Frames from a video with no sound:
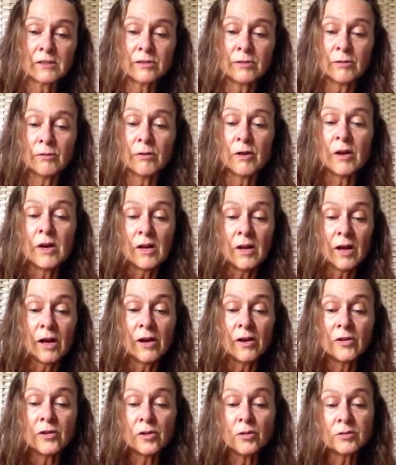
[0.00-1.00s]
So
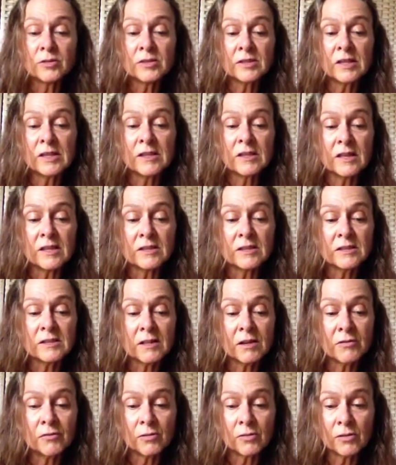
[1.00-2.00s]
you'll see that
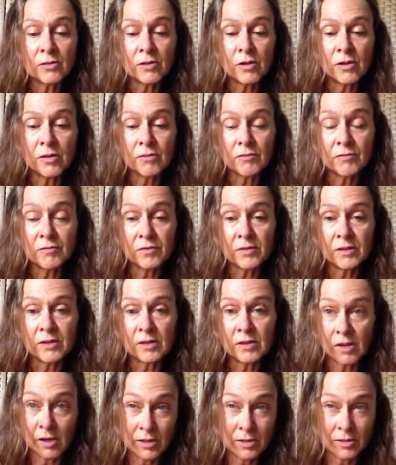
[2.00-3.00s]
several of the
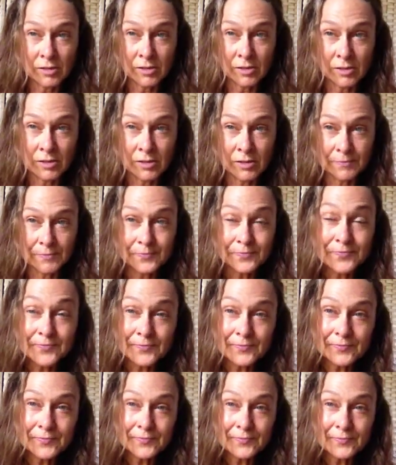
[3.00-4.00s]
goddesses,
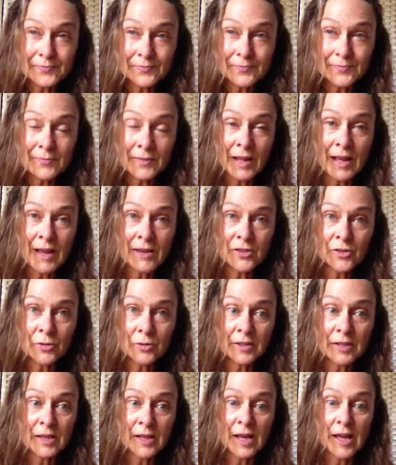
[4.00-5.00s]

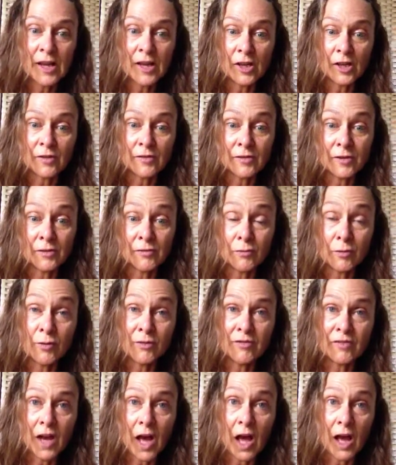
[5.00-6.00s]
actually the
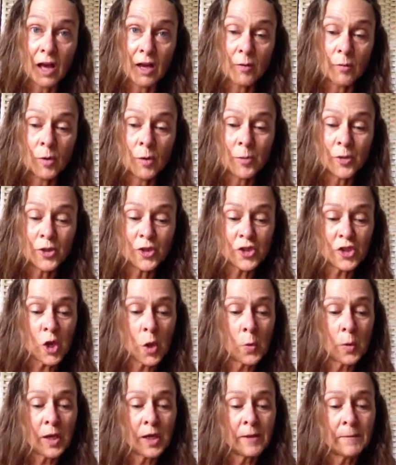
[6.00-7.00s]
vulva, will be
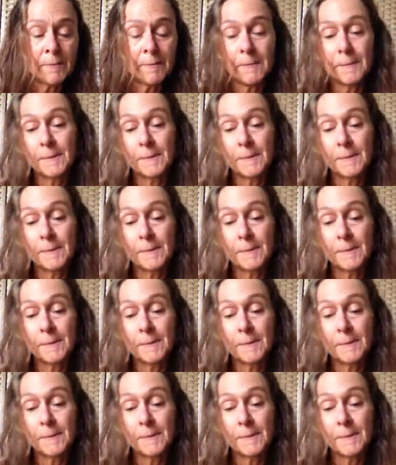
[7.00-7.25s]
showing.